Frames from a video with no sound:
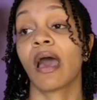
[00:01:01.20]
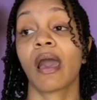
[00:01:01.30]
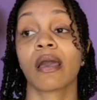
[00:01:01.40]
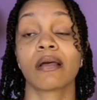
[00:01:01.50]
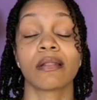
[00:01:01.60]

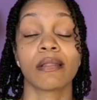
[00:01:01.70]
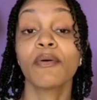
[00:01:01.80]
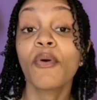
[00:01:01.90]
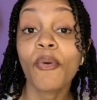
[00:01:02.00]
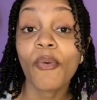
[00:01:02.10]

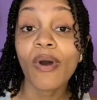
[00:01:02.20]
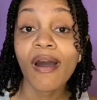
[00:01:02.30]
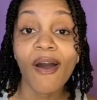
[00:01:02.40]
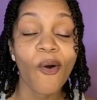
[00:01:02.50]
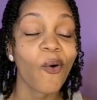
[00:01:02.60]
glue
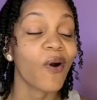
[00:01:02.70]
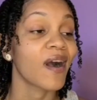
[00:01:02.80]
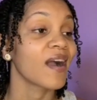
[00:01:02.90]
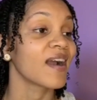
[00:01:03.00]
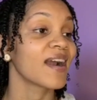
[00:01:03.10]

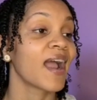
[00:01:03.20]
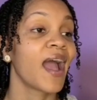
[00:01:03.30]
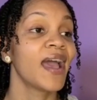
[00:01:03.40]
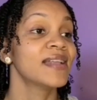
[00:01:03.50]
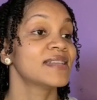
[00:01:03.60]
or
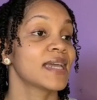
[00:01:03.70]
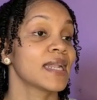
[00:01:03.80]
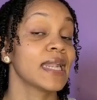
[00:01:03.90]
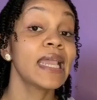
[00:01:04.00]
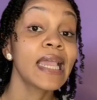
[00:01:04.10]

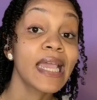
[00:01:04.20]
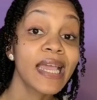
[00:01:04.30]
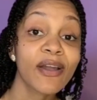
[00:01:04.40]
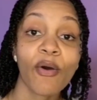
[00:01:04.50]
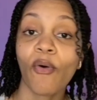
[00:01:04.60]
technique
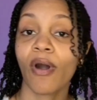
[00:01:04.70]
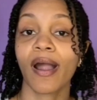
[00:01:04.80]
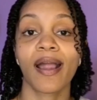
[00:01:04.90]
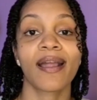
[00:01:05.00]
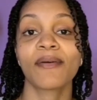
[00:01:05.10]

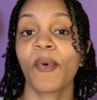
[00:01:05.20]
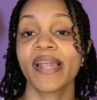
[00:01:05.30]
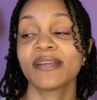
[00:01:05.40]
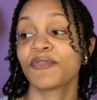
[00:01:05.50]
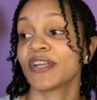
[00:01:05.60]
or waiting
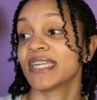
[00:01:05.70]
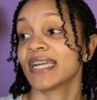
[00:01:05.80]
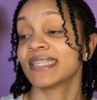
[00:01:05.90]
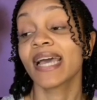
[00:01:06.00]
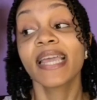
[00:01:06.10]
for it to get
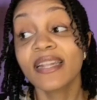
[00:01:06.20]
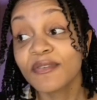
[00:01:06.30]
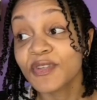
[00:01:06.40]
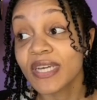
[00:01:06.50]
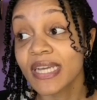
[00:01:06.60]
tacky enough so
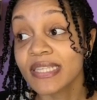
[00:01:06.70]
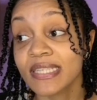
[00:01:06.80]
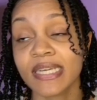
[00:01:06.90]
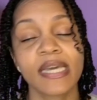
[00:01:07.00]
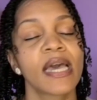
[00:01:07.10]
it can
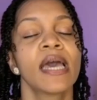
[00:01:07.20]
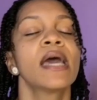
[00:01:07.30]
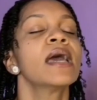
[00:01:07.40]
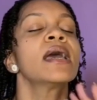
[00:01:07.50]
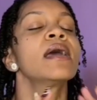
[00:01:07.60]
stick.
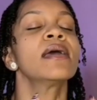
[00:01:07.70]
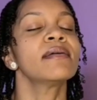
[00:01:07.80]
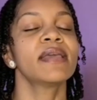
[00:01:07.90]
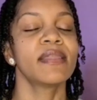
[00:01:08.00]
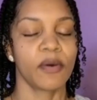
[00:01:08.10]

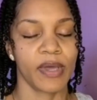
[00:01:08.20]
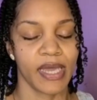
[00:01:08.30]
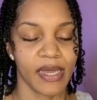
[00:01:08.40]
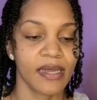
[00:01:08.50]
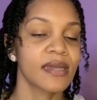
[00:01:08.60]
Either way,
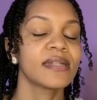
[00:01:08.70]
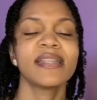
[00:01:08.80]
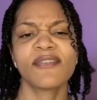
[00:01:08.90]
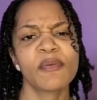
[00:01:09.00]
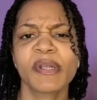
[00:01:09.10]

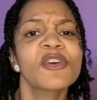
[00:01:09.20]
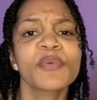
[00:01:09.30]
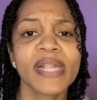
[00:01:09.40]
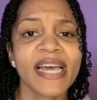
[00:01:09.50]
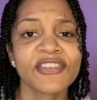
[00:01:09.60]
never been good with
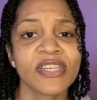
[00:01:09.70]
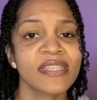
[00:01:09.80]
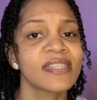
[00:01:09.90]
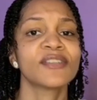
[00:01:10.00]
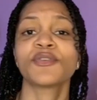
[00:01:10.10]
lashes,
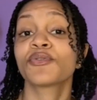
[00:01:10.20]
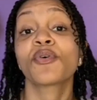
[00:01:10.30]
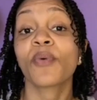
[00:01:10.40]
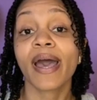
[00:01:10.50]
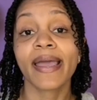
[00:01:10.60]
don't know
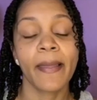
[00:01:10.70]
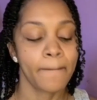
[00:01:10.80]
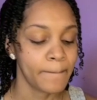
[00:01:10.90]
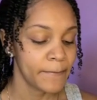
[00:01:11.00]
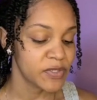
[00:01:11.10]
why.
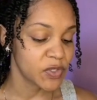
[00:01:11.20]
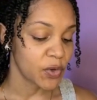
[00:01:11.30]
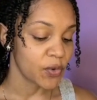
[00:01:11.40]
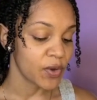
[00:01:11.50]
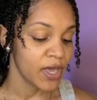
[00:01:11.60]

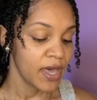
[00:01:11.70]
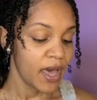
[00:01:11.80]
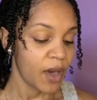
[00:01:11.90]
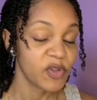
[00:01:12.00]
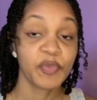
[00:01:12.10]
So I
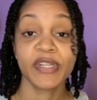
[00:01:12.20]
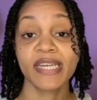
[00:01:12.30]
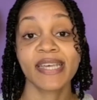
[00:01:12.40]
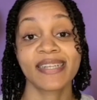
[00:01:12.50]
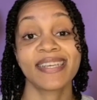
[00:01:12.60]
was pretty
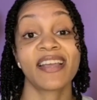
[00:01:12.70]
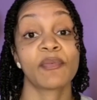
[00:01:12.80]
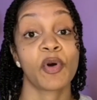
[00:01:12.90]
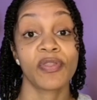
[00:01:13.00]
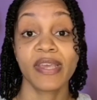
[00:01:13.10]
excited to hear
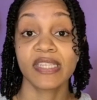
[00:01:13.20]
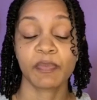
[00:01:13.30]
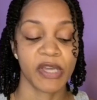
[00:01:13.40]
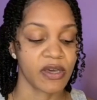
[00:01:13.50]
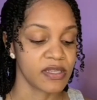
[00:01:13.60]
about this
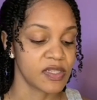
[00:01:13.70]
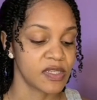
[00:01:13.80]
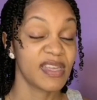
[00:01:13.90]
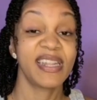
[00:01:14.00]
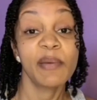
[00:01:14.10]
because a
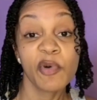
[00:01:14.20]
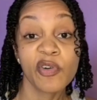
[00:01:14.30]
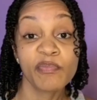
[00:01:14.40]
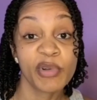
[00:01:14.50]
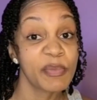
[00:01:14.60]
demo
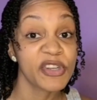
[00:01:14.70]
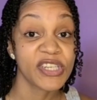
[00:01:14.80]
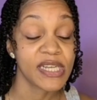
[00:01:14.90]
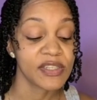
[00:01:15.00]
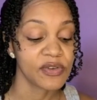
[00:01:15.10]
pretty much
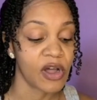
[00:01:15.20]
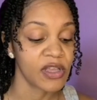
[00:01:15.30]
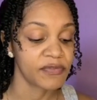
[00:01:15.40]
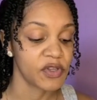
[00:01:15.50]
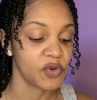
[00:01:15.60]
tells you all you have
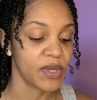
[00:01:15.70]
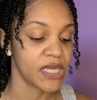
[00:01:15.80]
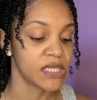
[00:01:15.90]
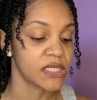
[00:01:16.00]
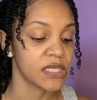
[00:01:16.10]
to do
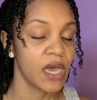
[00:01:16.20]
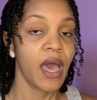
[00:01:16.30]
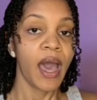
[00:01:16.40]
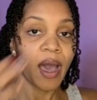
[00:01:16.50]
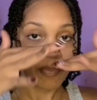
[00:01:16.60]
is
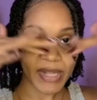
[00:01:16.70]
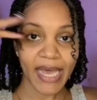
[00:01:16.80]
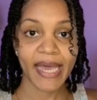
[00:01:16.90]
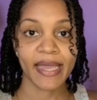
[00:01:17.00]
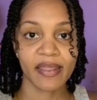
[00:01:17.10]

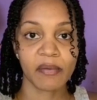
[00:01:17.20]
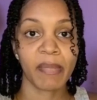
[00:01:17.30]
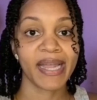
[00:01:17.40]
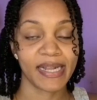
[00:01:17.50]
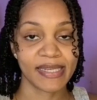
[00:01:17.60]
apply the
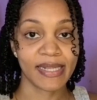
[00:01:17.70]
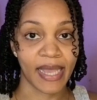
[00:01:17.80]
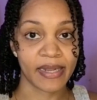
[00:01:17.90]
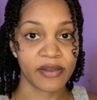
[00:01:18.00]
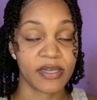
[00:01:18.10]
magnetic
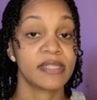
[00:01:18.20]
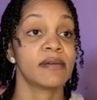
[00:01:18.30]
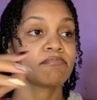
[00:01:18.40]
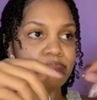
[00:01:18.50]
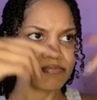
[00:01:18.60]
liner because the
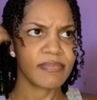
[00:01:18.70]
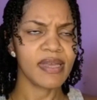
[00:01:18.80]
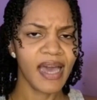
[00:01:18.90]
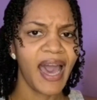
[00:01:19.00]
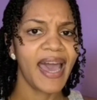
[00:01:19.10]

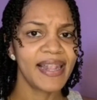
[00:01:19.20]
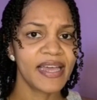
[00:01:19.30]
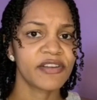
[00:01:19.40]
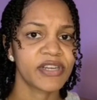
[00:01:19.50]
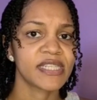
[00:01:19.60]
eyeliner
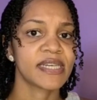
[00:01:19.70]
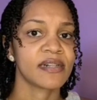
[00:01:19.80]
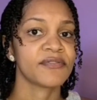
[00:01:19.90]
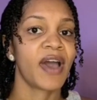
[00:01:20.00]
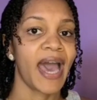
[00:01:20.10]
itself
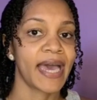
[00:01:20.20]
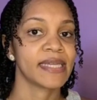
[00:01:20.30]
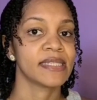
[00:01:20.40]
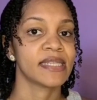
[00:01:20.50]
has, I